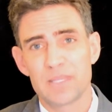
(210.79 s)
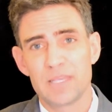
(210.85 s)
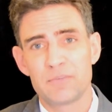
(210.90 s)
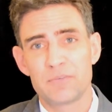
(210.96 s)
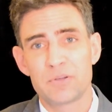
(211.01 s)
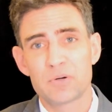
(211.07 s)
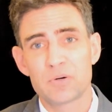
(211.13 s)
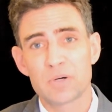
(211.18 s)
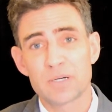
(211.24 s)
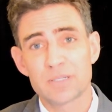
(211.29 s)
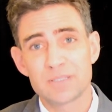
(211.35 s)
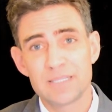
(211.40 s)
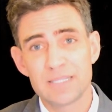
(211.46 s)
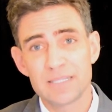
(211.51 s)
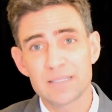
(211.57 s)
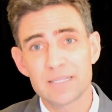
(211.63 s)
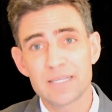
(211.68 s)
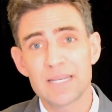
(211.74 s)
If you are
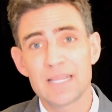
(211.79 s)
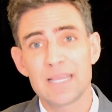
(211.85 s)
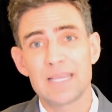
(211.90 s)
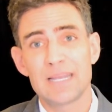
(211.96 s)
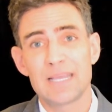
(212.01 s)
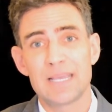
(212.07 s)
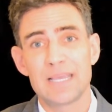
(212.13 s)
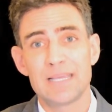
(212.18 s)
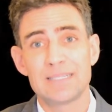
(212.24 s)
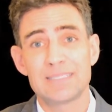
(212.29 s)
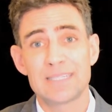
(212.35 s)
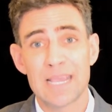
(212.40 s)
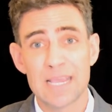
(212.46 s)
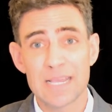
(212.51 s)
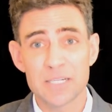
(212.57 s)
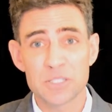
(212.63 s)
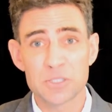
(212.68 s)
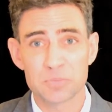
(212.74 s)
dealing in a
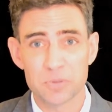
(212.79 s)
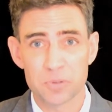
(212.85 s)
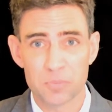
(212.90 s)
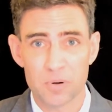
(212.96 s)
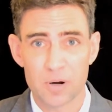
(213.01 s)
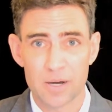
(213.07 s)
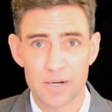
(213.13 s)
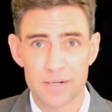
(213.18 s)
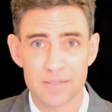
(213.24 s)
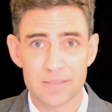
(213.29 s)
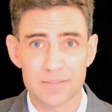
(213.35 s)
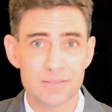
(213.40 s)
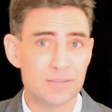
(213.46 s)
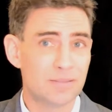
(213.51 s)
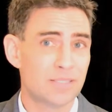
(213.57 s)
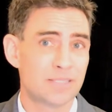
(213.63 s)
tangible product,